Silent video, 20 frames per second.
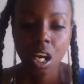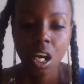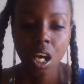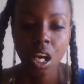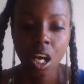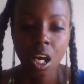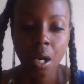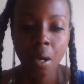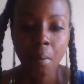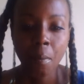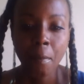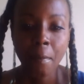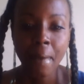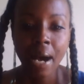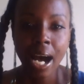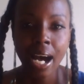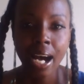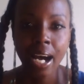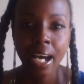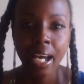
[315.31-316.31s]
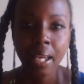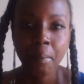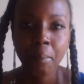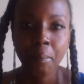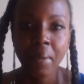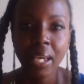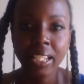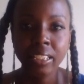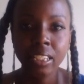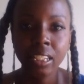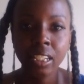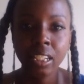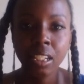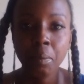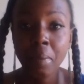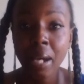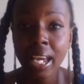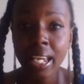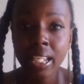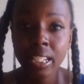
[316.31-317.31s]

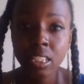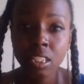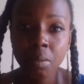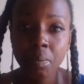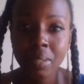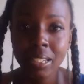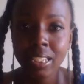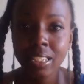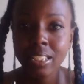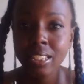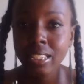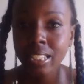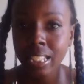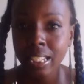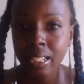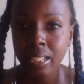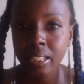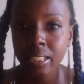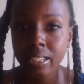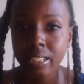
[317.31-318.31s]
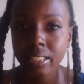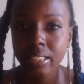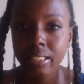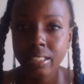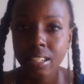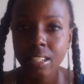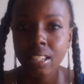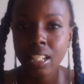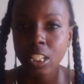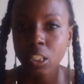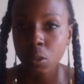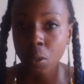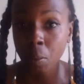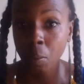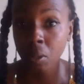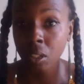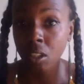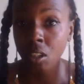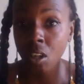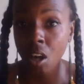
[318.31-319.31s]
my intimate scenes, that's what
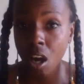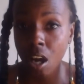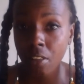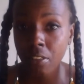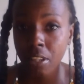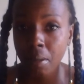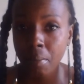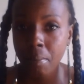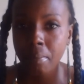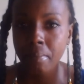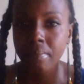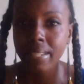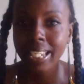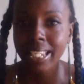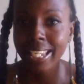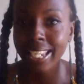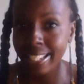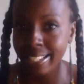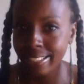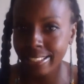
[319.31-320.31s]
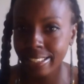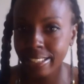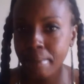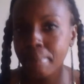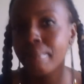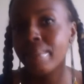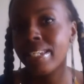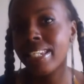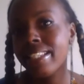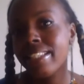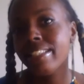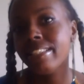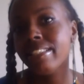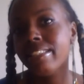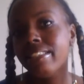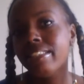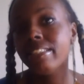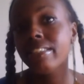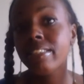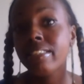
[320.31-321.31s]
I'm going to call them, intimate
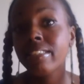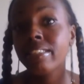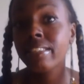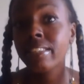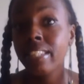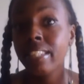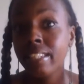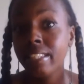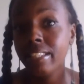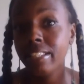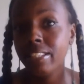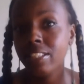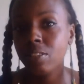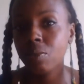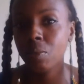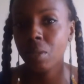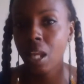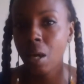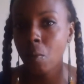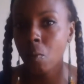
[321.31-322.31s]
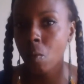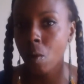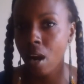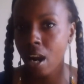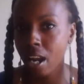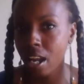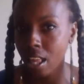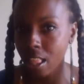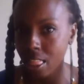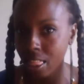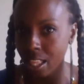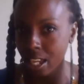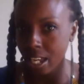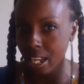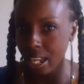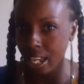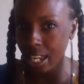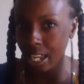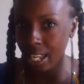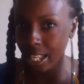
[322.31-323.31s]
scenes, when I write
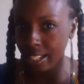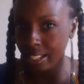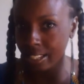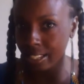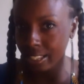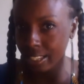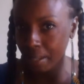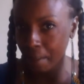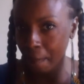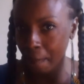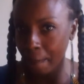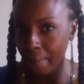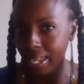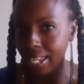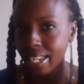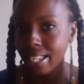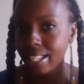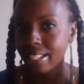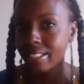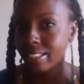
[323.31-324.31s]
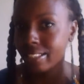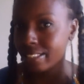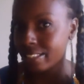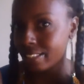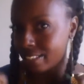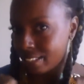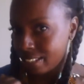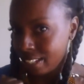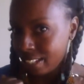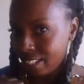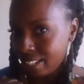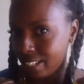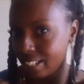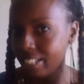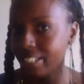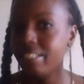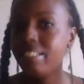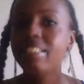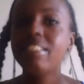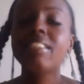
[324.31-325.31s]
the intimate
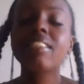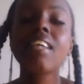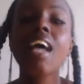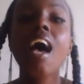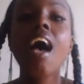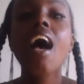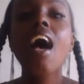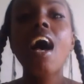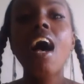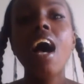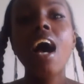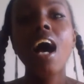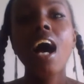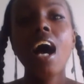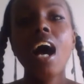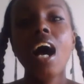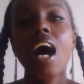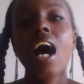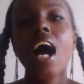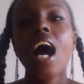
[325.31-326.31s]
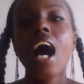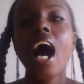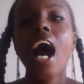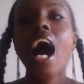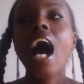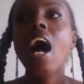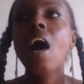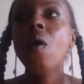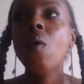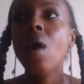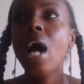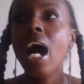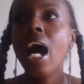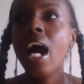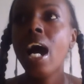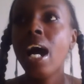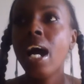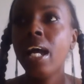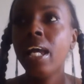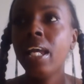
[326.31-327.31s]
scenes, how
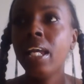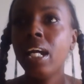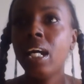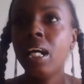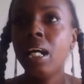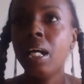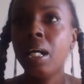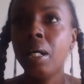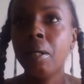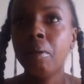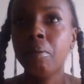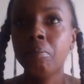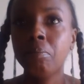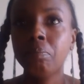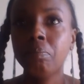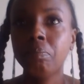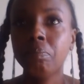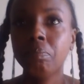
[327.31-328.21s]
I